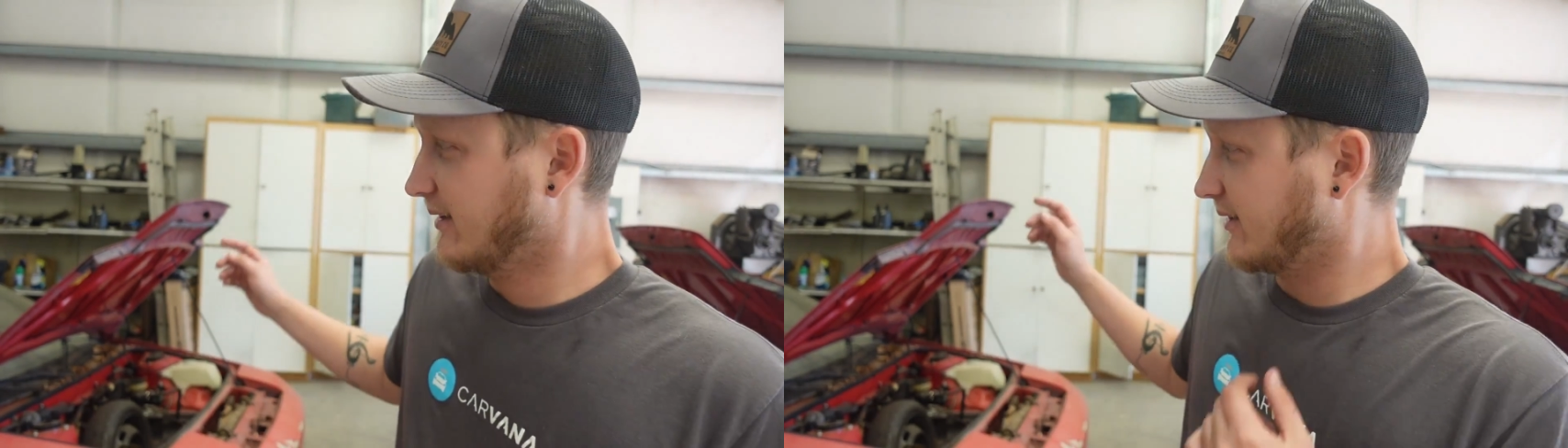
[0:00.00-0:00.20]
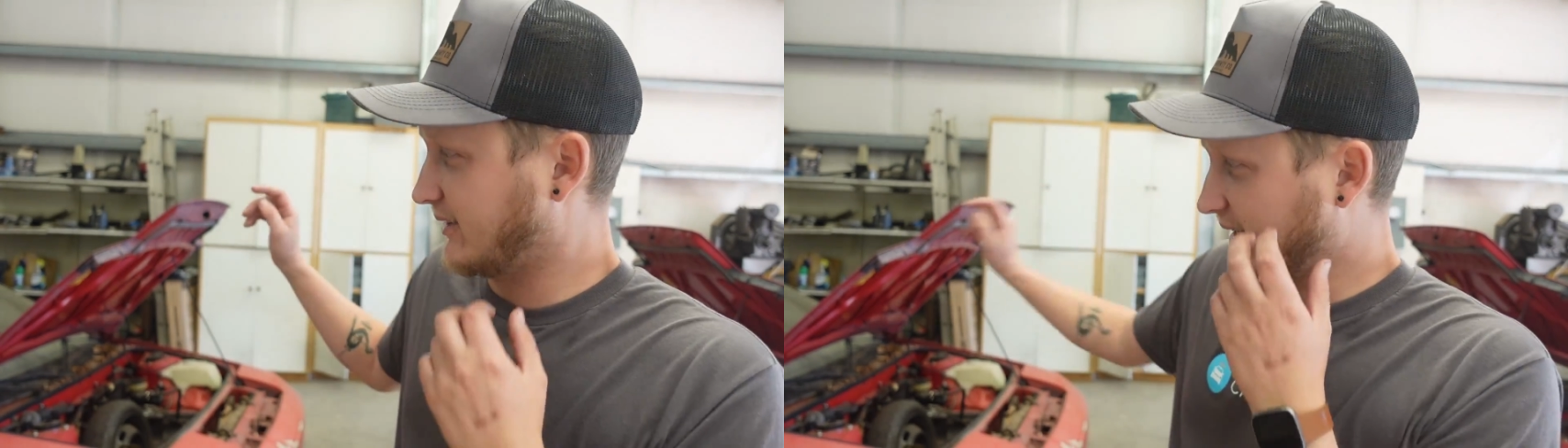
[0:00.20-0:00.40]

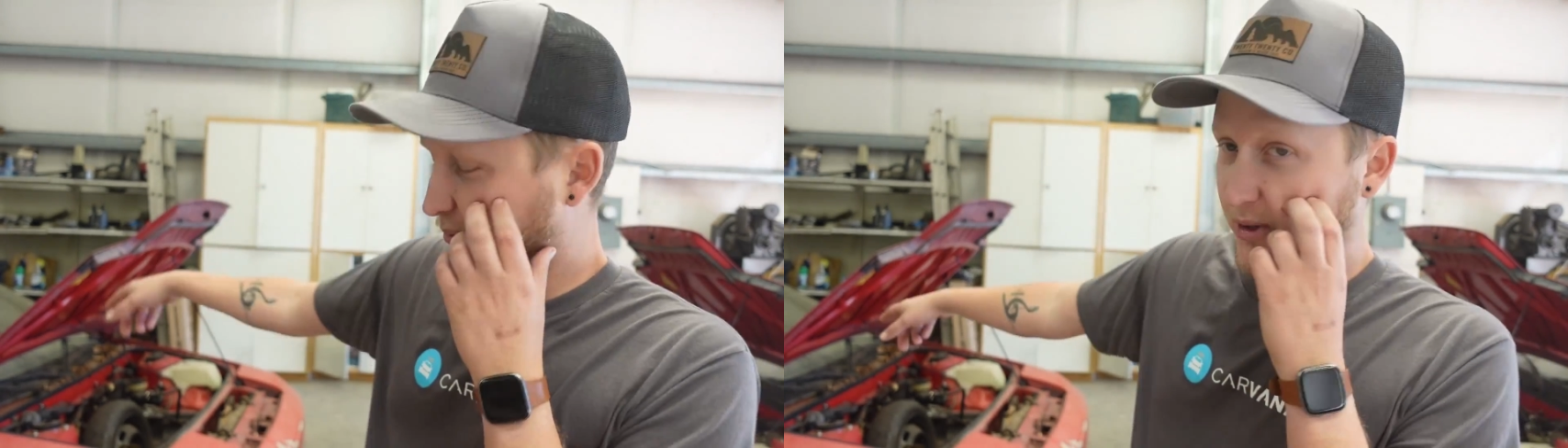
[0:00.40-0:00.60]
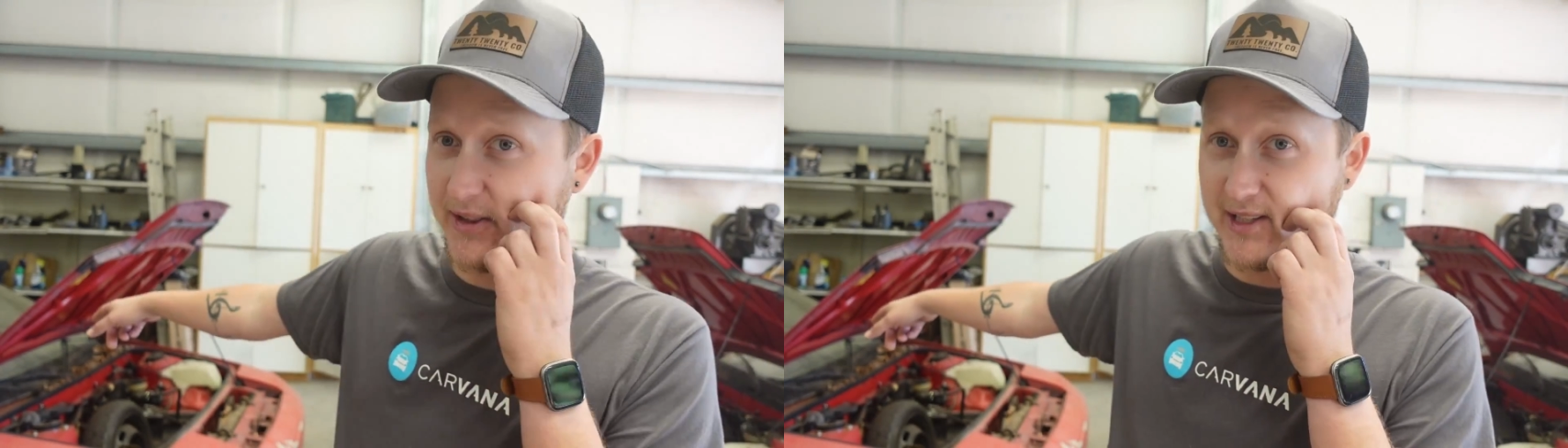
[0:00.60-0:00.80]
the
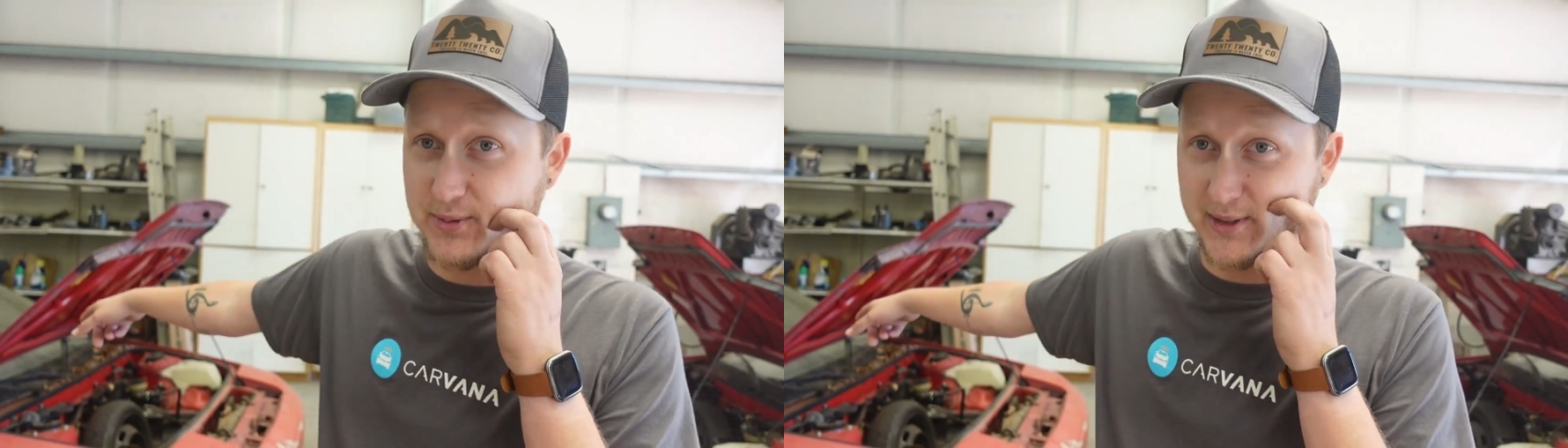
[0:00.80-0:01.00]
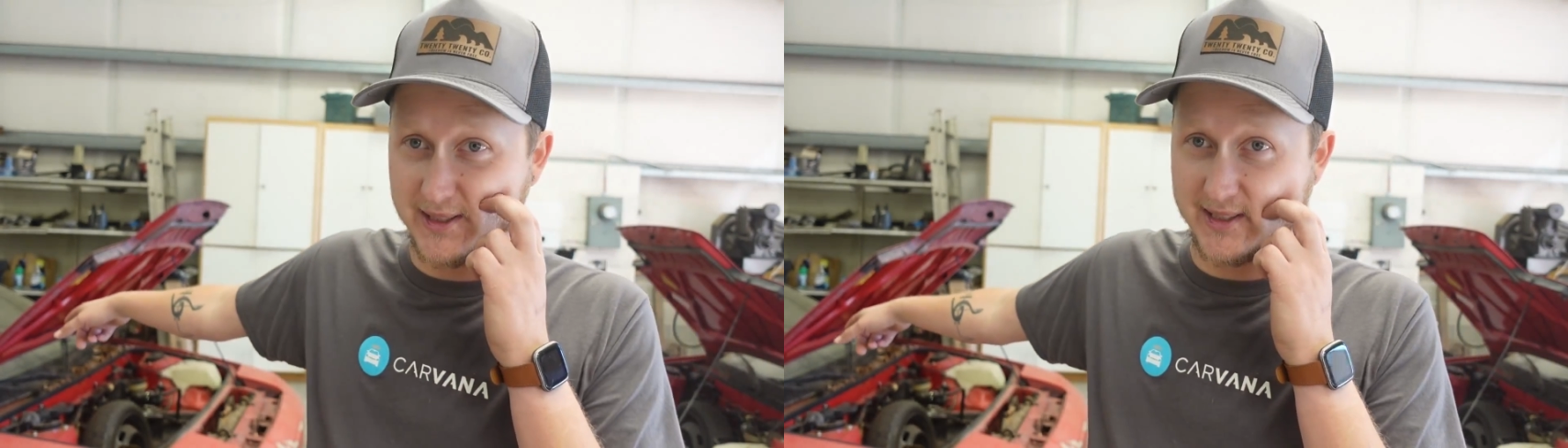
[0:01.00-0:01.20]
dashboard in this
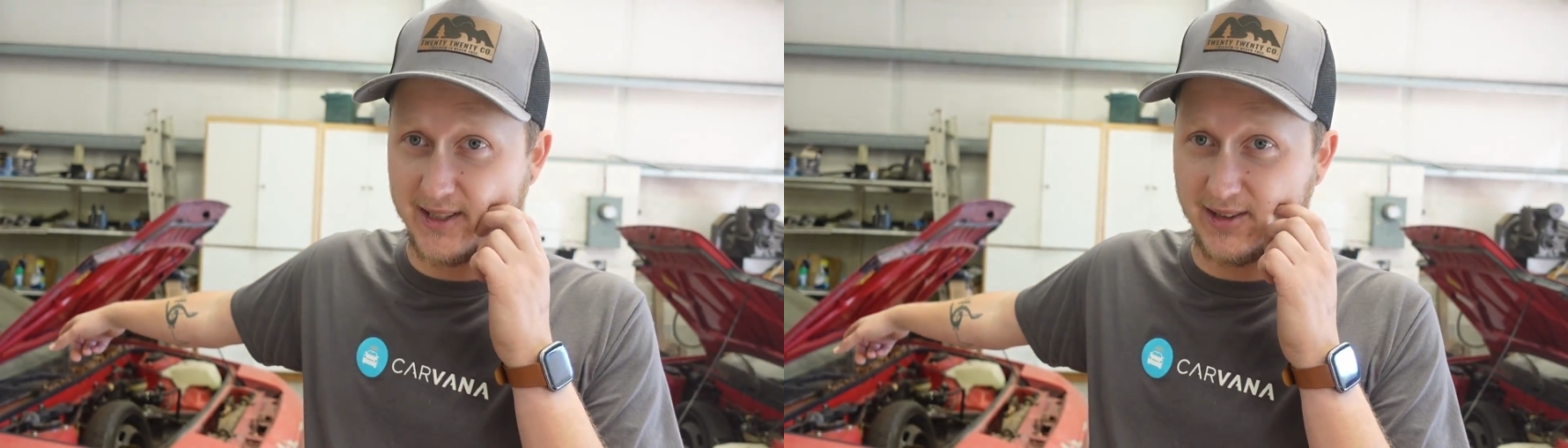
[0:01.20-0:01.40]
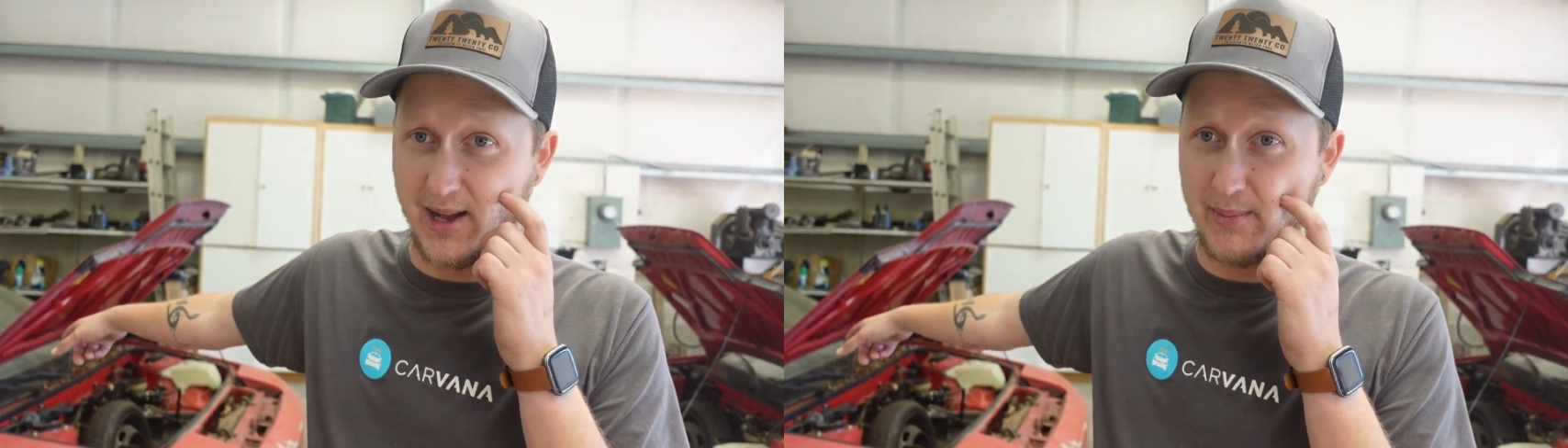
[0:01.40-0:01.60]
one is in
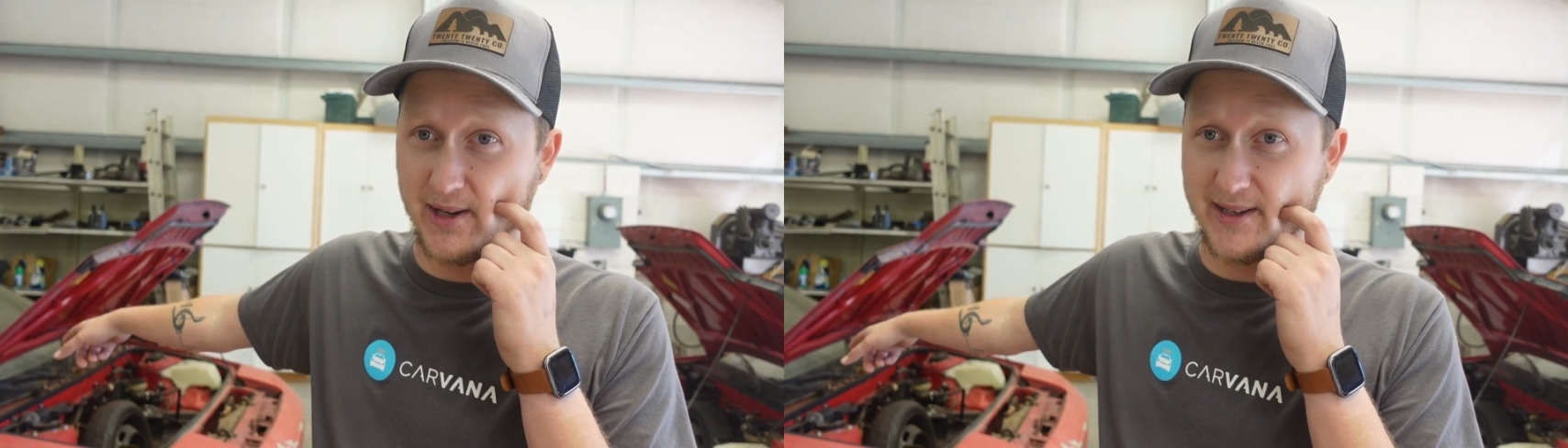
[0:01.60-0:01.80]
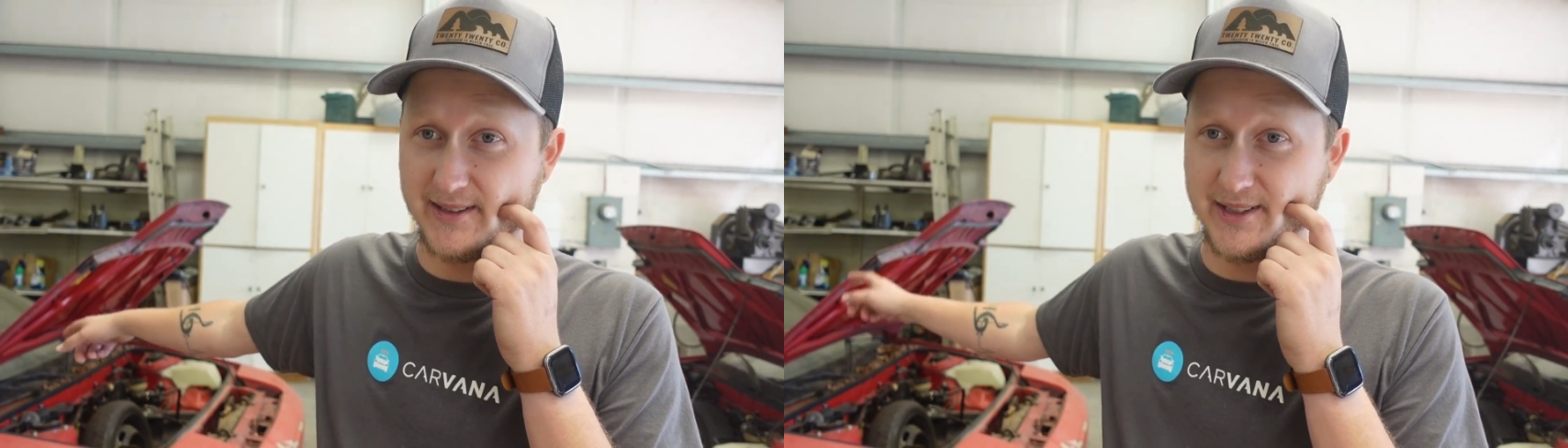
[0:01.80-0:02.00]
a lot
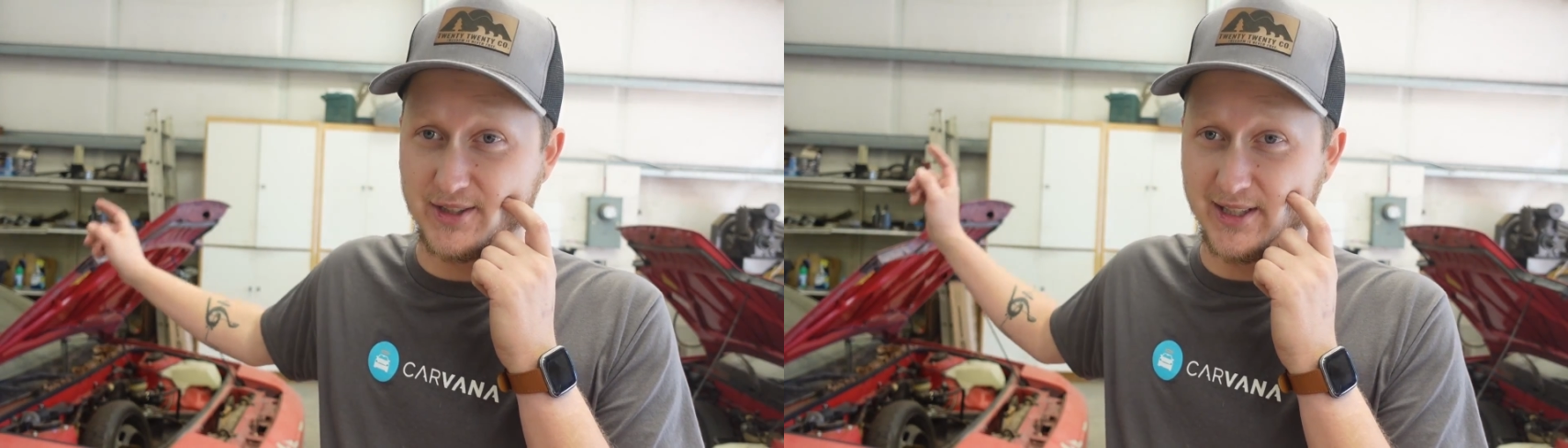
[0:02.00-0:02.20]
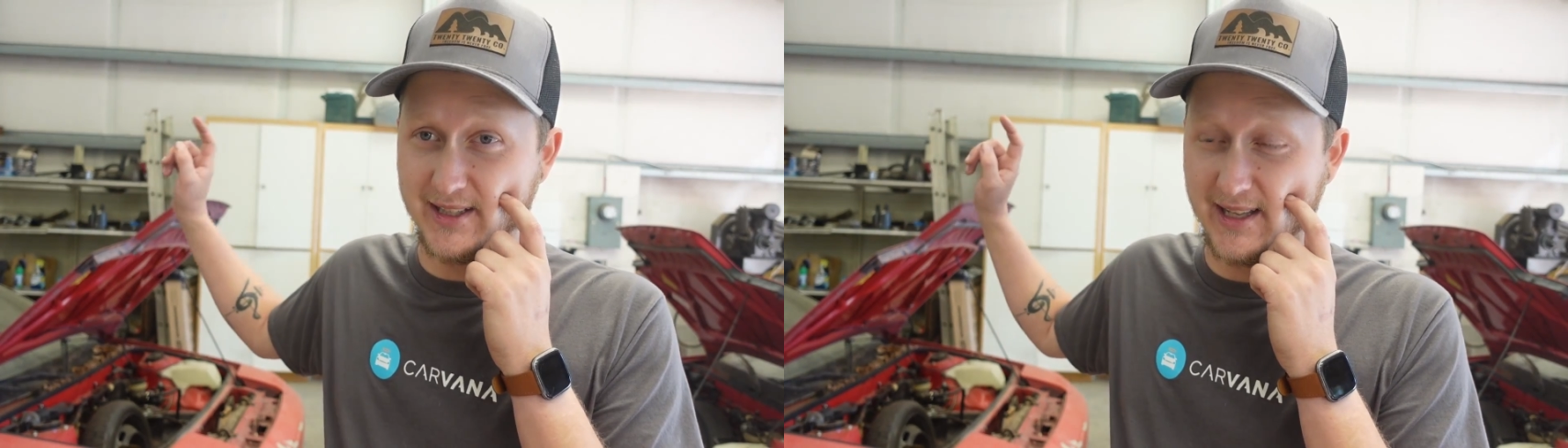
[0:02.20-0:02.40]
better
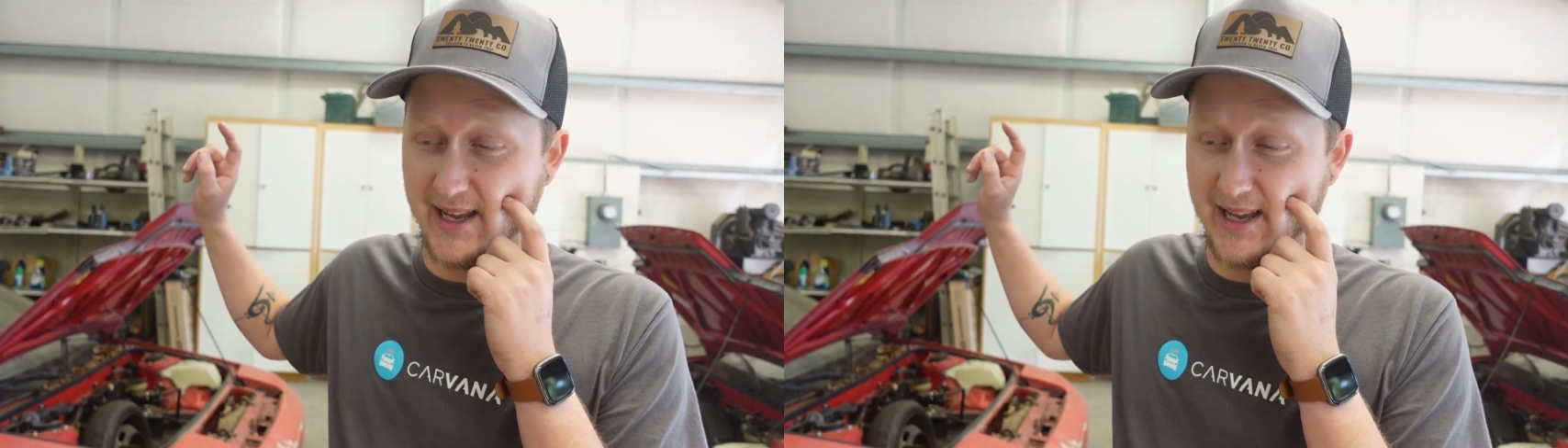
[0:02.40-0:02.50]
condition,